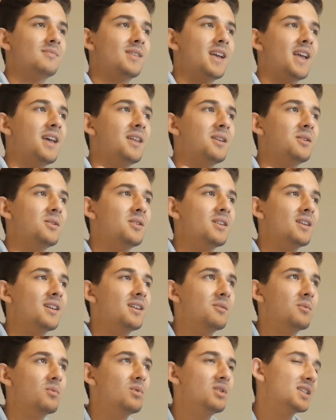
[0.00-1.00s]
and
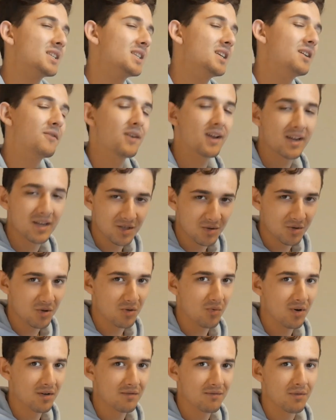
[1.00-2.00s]
we'll see if I can do
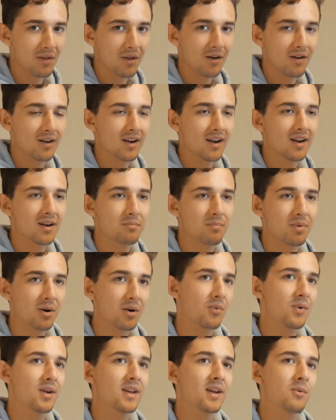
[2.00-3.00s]
the one vlog
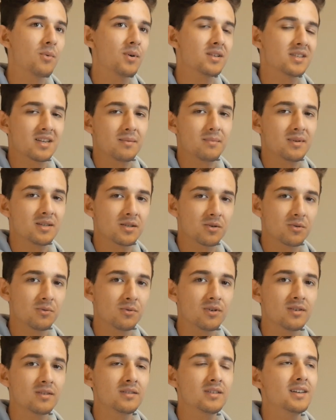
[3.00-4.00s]
per week once I'm in
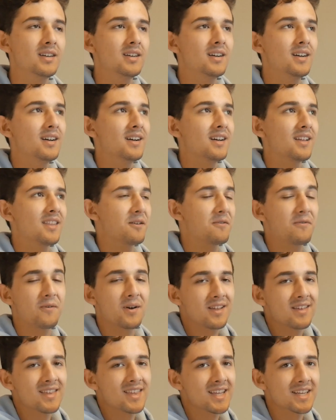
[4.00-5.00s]
school. The
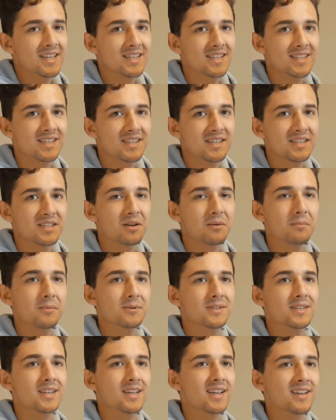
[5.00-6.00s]
funny thing is, it's
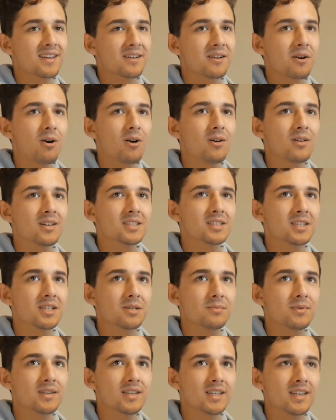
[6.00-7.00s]
almost like college
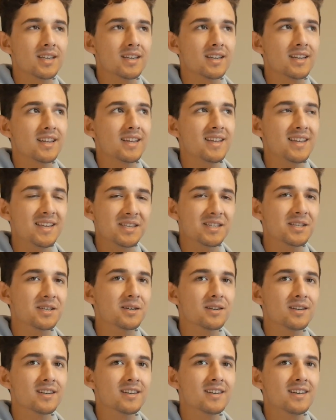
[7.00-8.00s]
has been
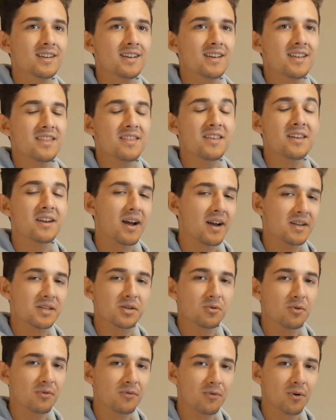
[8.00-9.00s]
easier than high
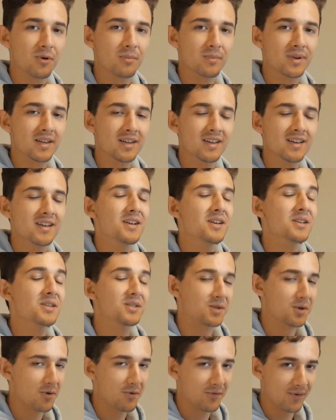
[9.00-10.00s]
school for me
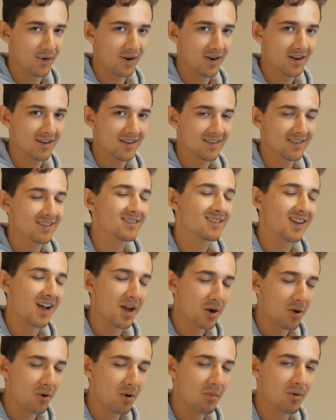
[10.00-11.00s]
so far.
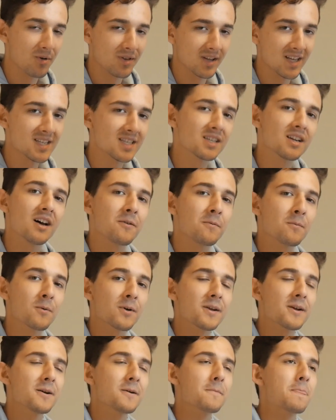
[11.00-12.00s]
I know I'm only in
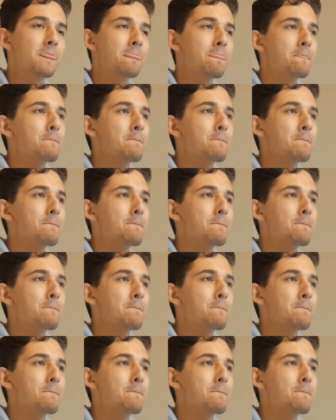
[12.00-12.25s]
sophomore year,